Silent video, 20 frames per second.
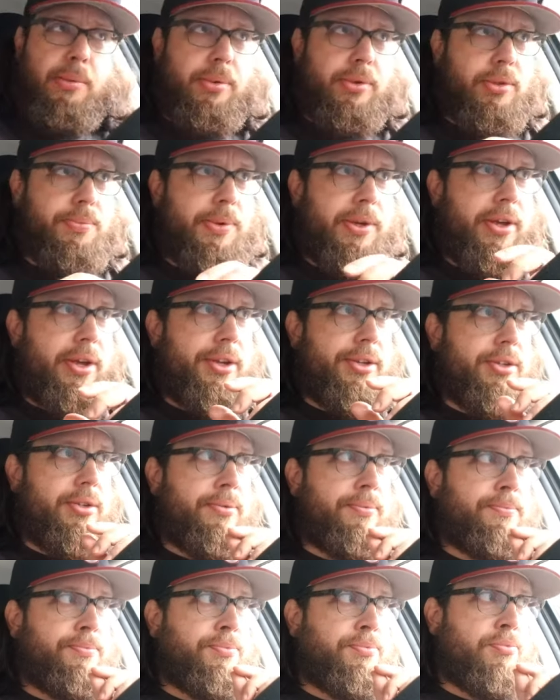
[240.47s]
bubbles
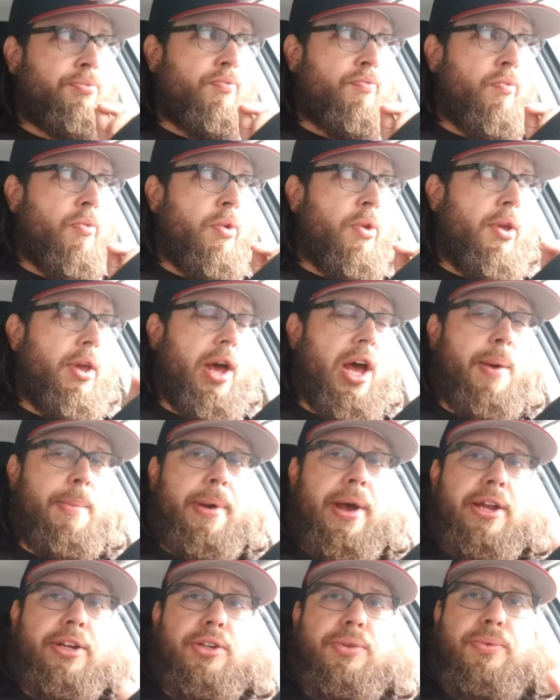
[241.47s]
because I
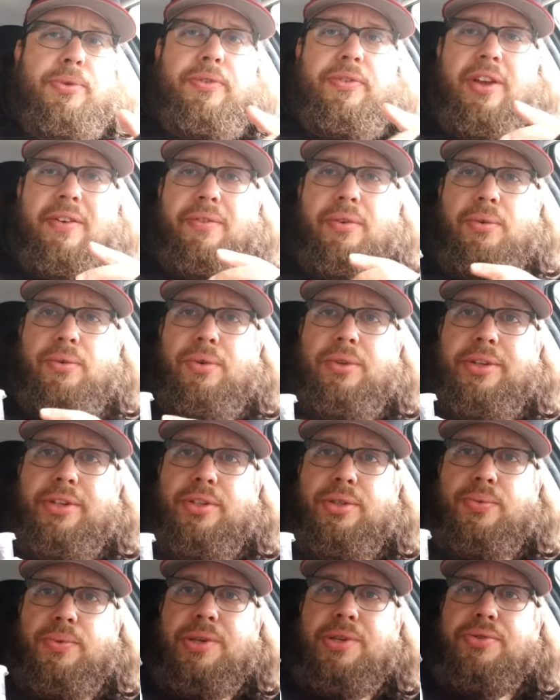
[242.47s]
imagine if you have a
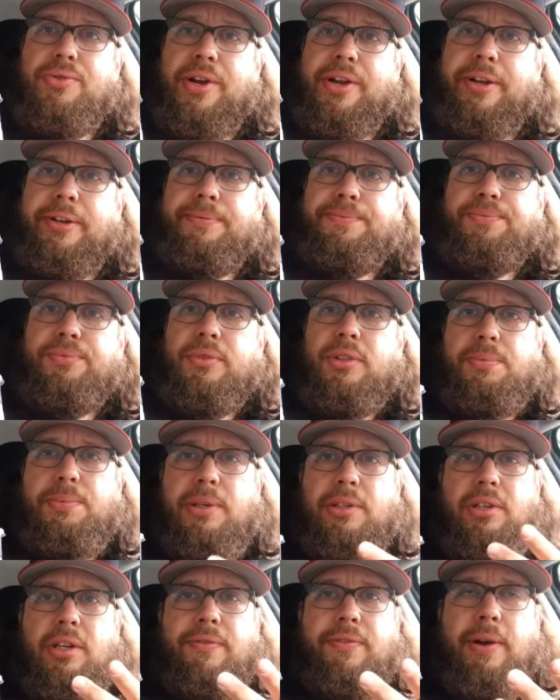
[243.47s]
really sweet drink,
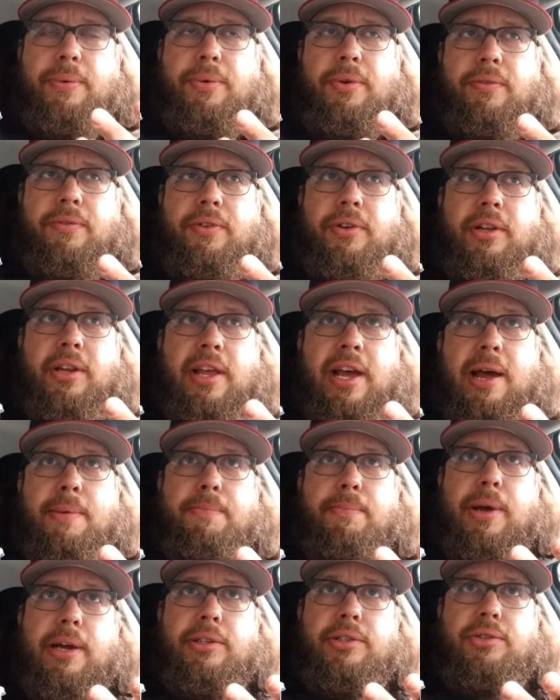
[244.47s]
especially if I would have
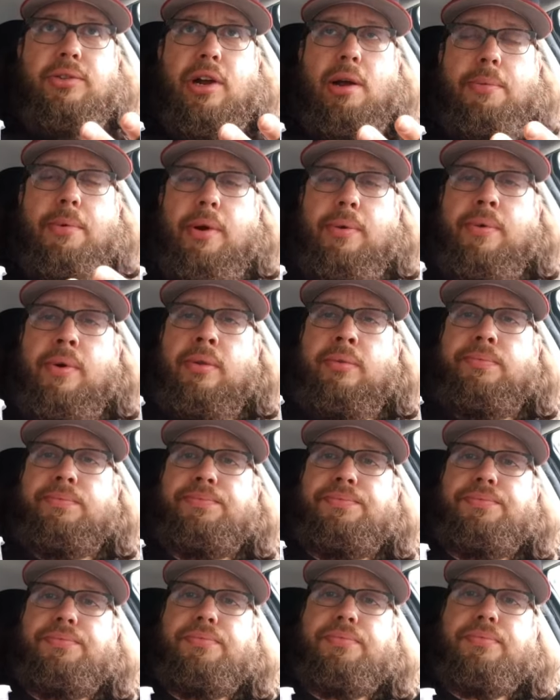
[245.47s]
gotten my strawberry one.
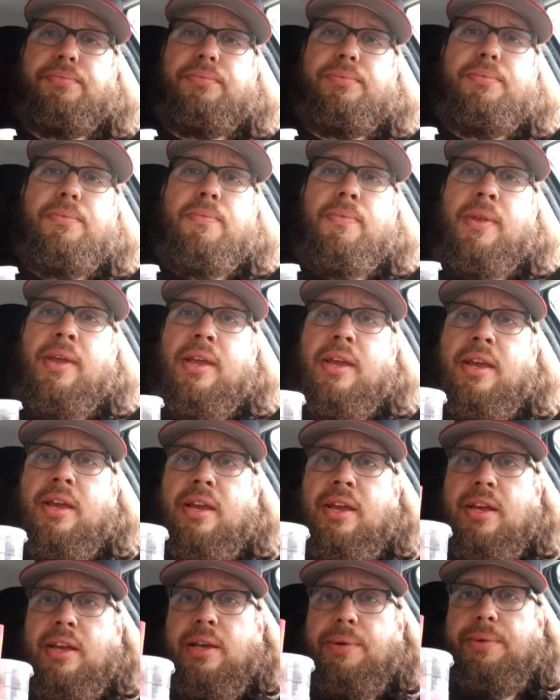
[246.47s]

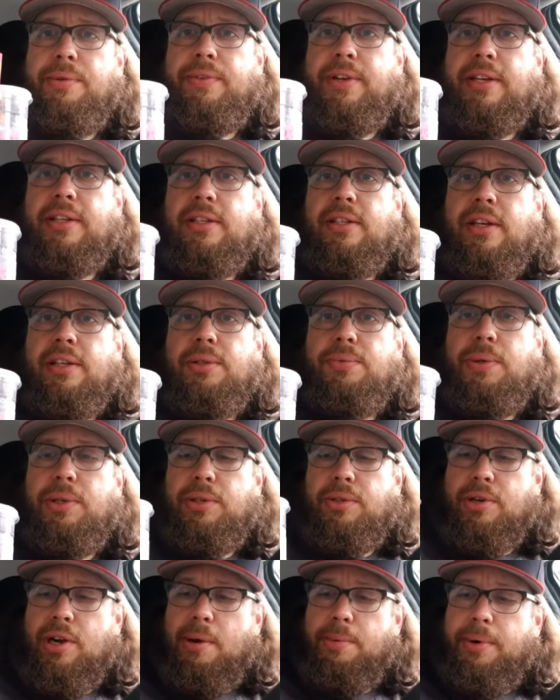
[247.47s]
It would have tasted like
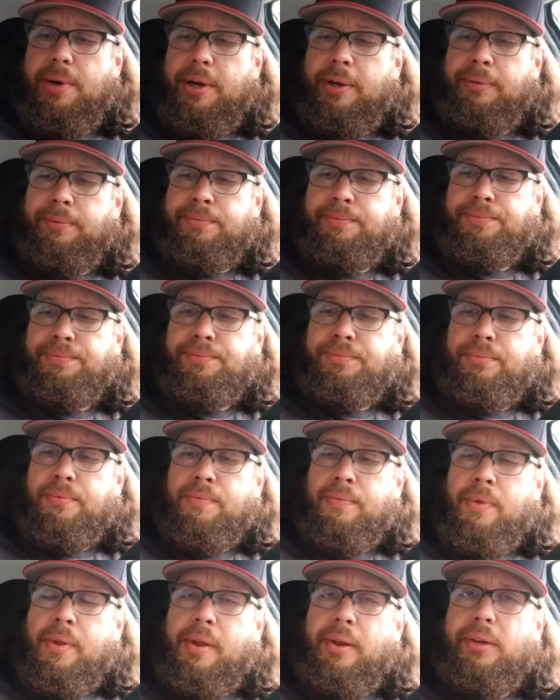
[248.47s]
sweet strawberry,
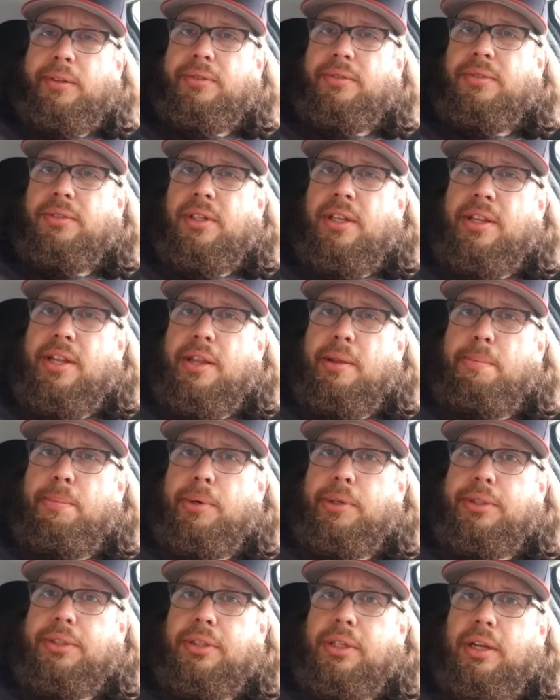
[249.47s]
and then the
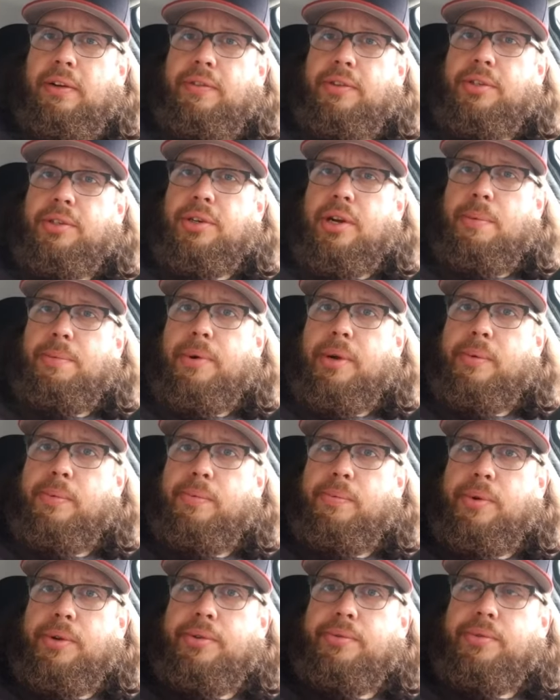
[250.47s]
burst of the strawberry
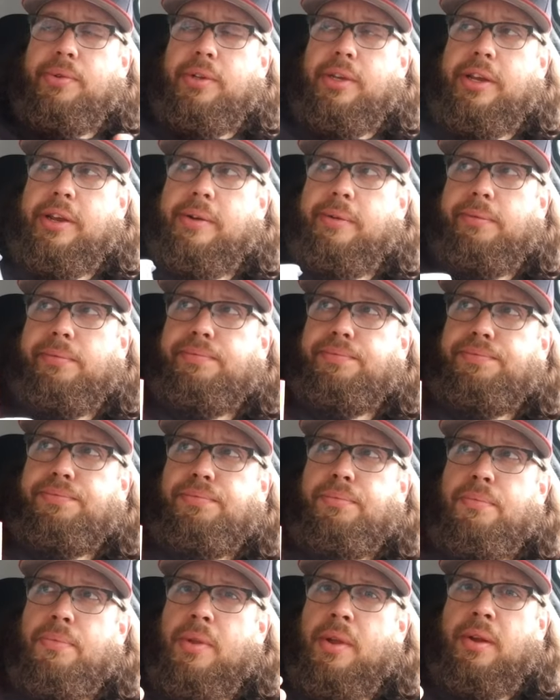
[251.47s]
wouldn't really
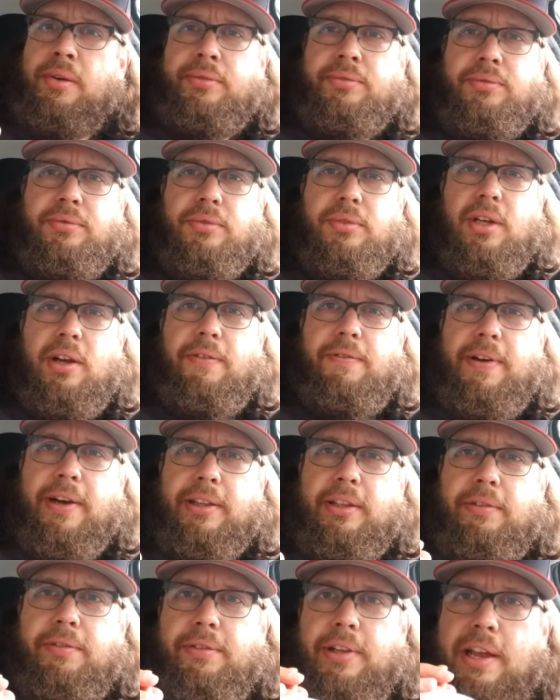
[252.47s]

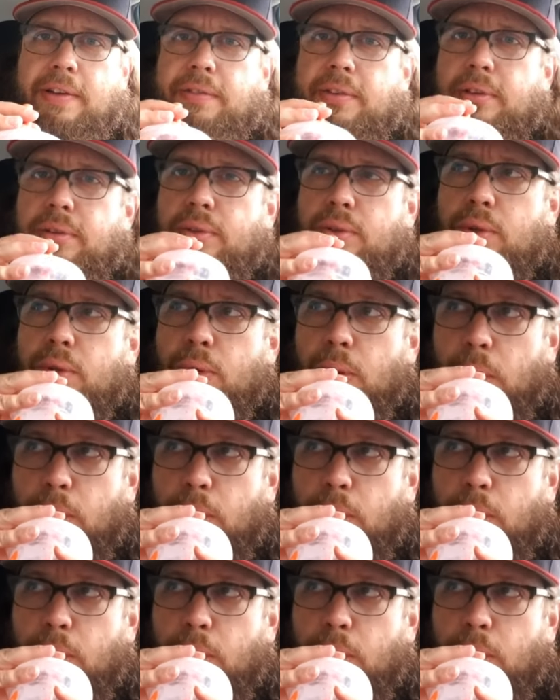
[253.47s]
affect the flavor.